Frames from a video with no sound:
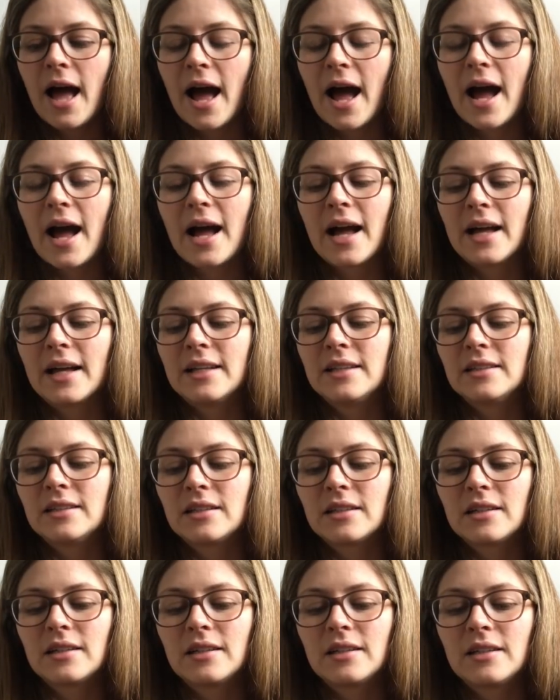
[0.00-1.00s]
And
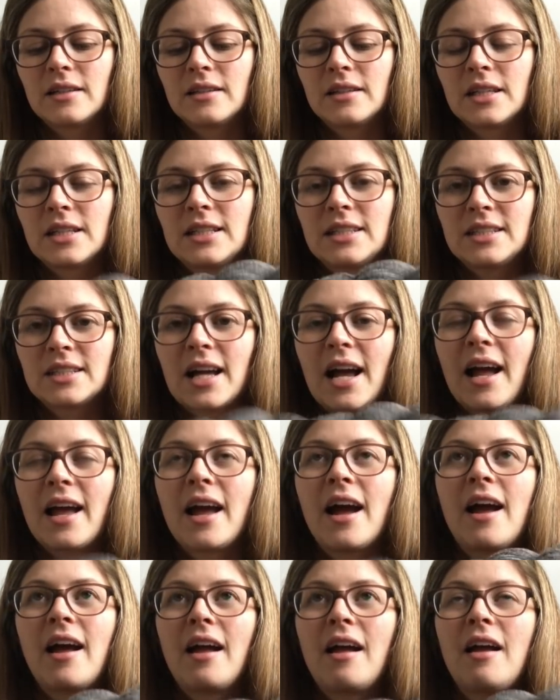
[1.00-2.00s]
this,
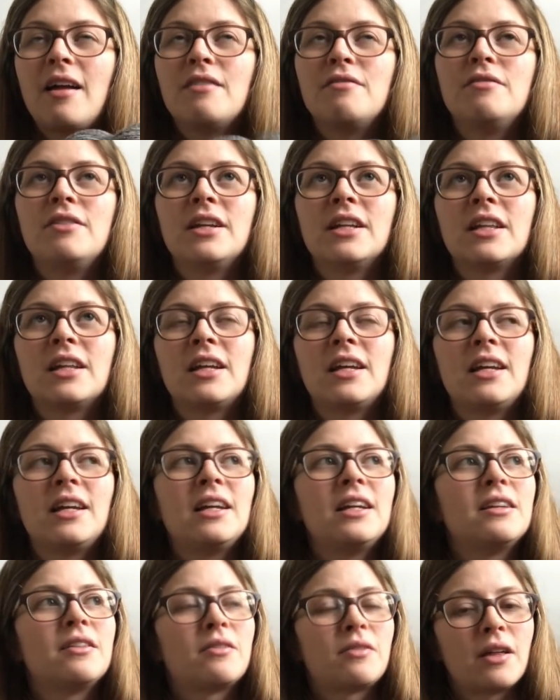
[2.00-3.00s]
I
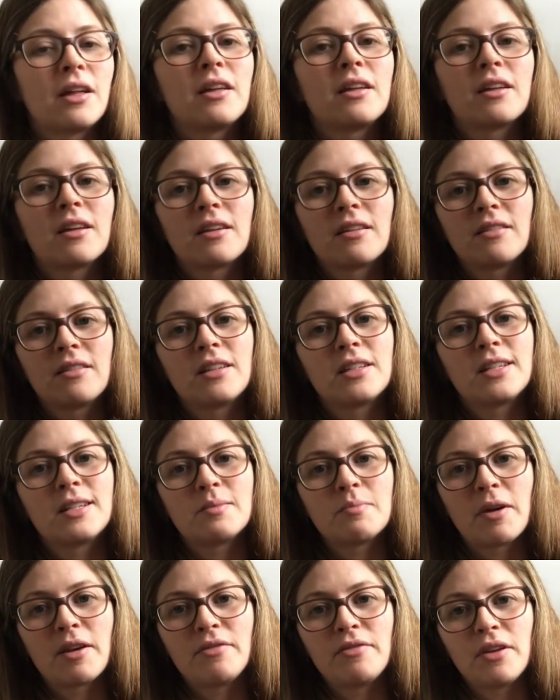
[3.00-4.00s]
really think this
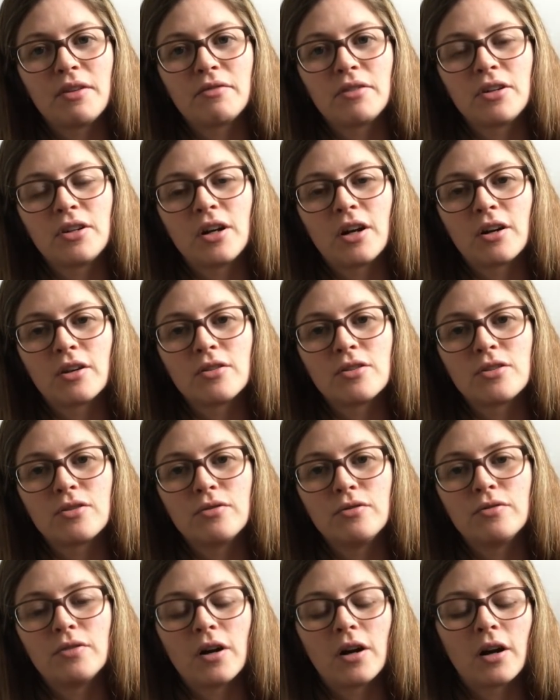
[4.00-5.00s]
is my favorite yarn
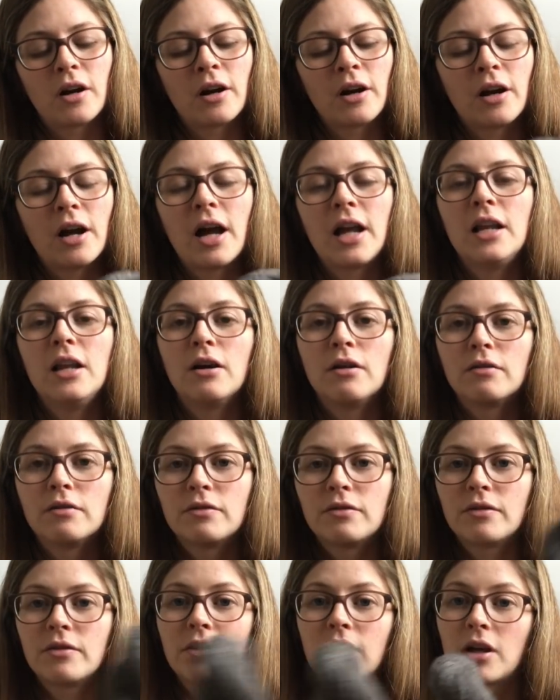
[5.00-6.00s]
so far. I
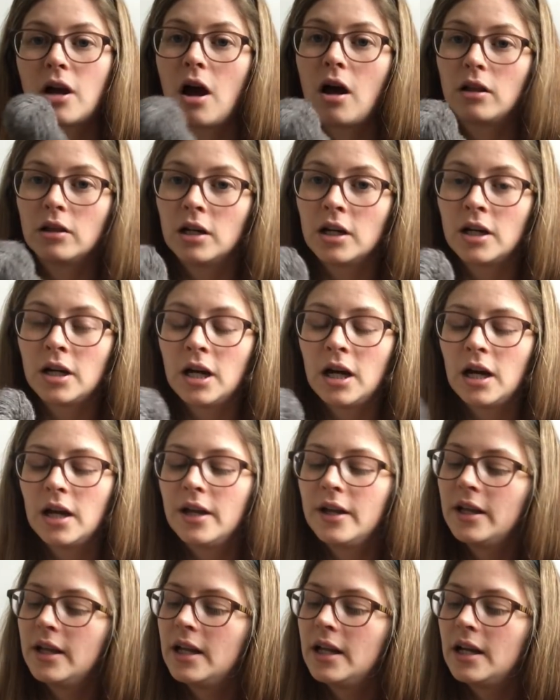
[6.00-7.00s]
love the color,
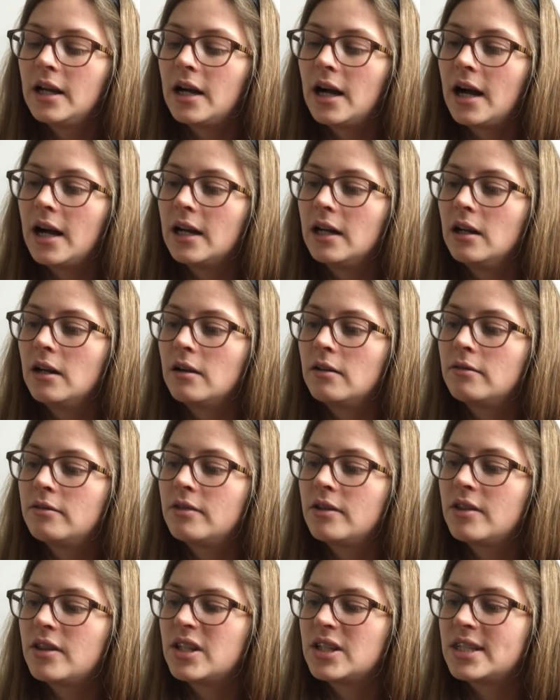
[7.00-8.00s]
I love
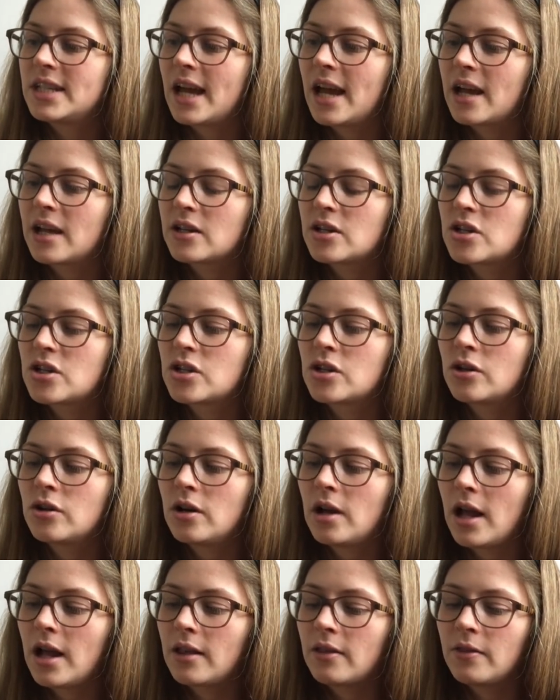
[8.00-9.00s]
the
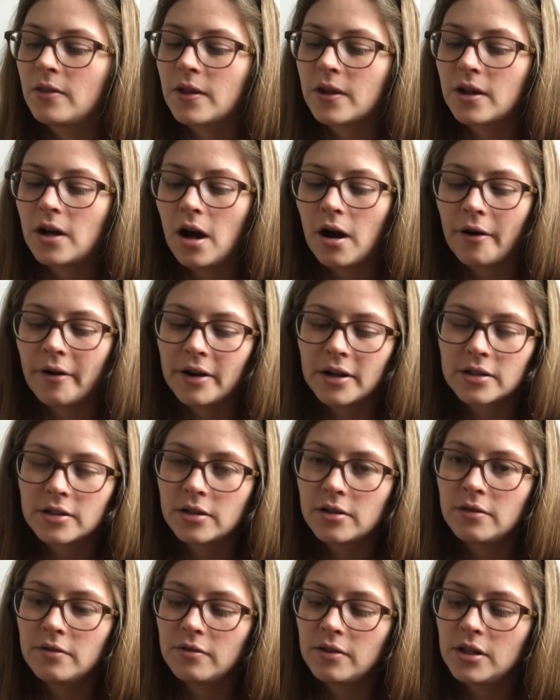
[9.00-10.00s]
texture and the
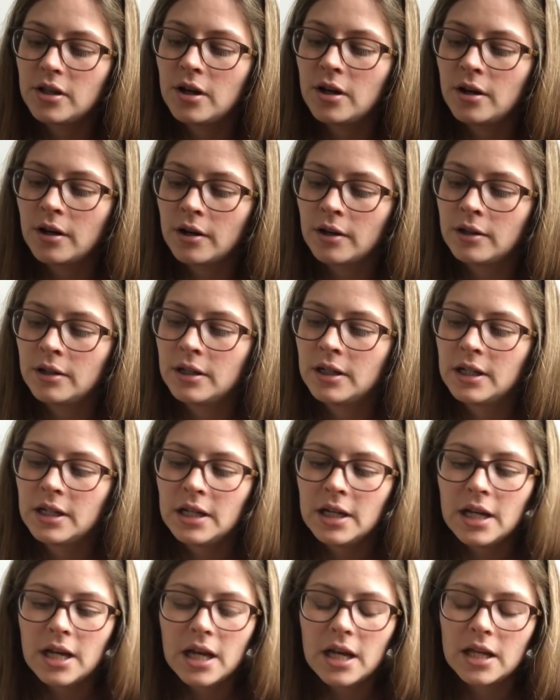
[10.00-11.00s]
character of the yarn.
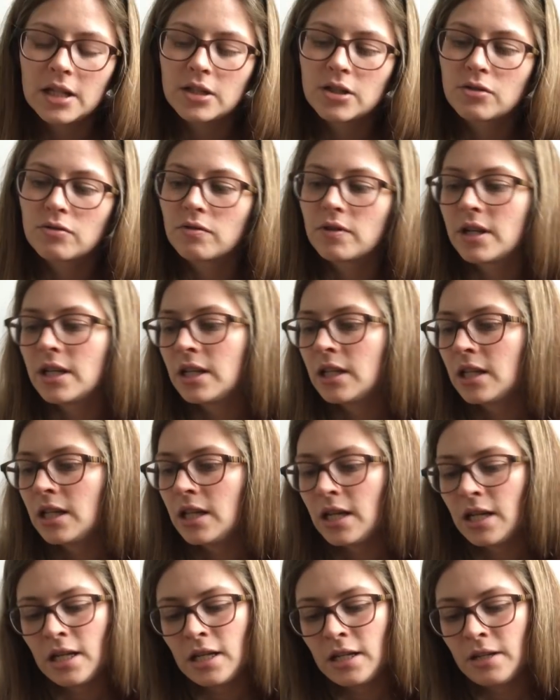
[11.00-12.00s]
It's
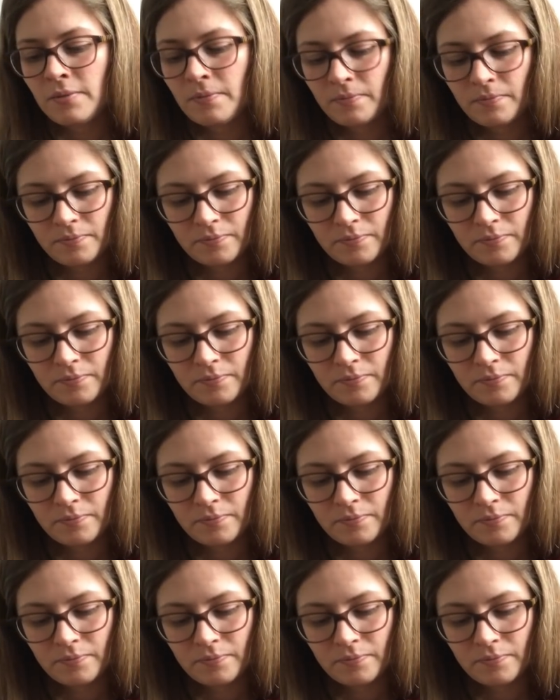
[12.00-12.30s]
really,